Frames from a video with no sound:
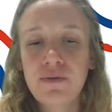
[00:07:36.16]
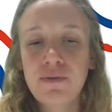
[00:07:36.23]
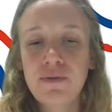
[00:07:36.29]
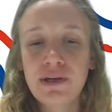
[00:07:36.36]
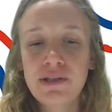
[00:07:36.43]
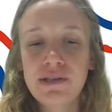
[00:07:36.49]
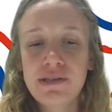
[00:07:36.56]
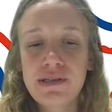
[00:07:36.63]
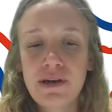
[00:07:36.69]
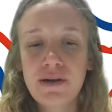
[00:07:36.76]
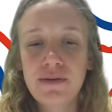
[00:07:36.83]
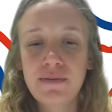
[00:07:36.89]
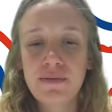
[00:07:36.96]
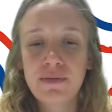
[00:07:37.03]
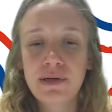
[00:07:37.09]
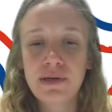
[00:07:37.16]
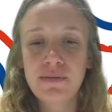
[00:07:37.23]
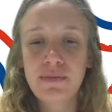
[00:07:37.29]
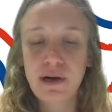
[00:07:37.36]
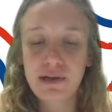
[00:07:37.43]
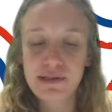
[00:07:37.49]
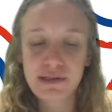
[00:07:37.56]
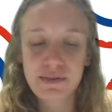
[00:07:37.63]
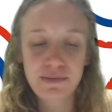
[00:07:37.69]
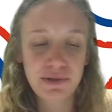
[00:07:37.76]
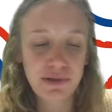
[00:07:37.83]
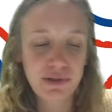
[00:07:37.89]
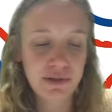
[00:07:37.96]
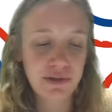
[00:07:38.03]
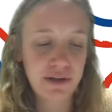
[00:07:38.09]
What are some
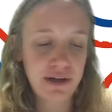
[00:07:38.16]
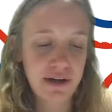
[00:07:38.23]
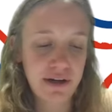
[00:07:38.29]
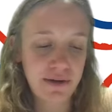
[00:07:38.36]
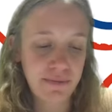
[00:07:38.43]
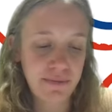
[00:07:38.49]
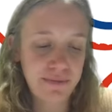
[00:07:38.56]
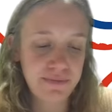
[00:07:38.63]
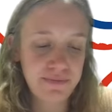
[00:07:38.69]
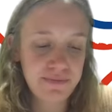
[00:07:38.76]
possible um,